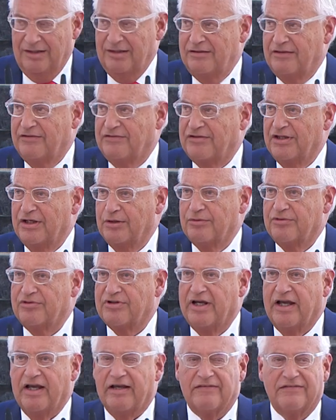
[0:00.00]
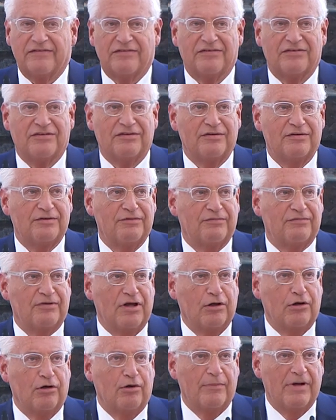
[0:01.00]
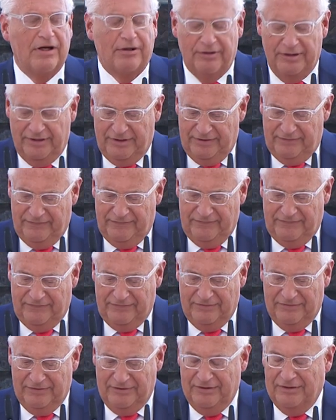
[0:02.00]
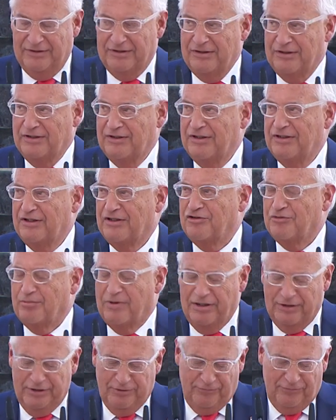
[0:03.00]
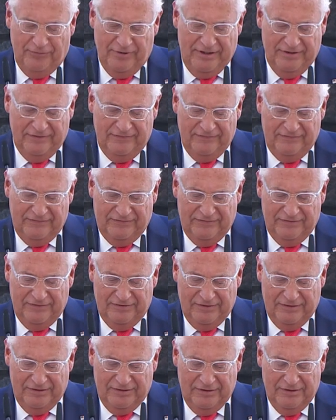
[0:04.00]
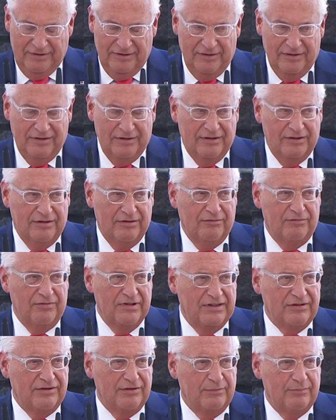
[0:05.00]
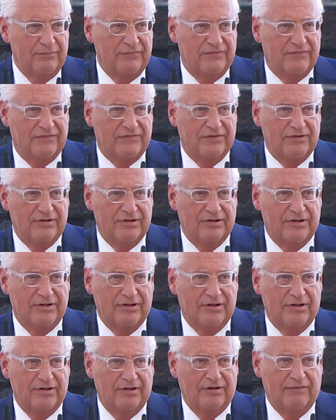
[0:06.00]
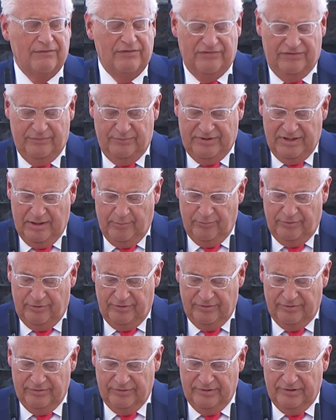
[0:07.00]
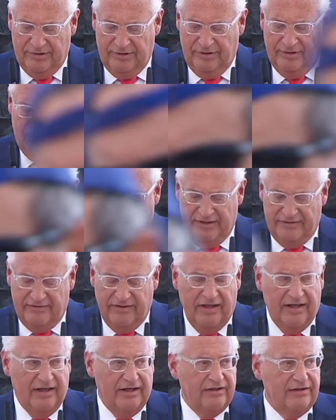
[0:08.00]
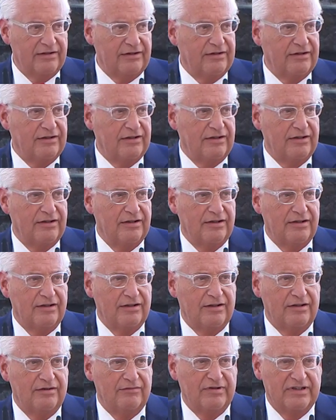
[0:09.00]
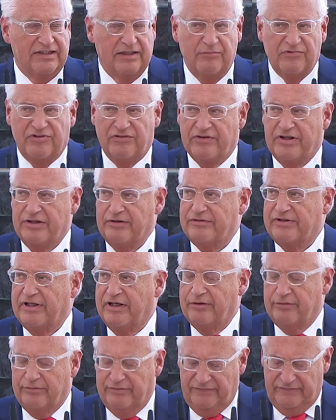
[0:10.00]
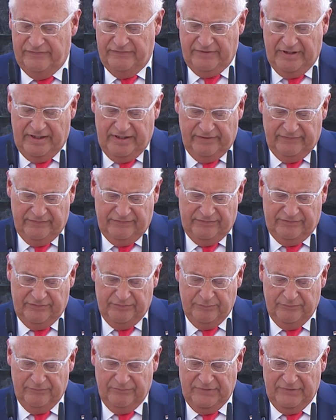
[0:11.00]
Distinguished guests, fellow Americans, Israeli friends, victims of the September 11th attack, and victims of other terrorist attacks,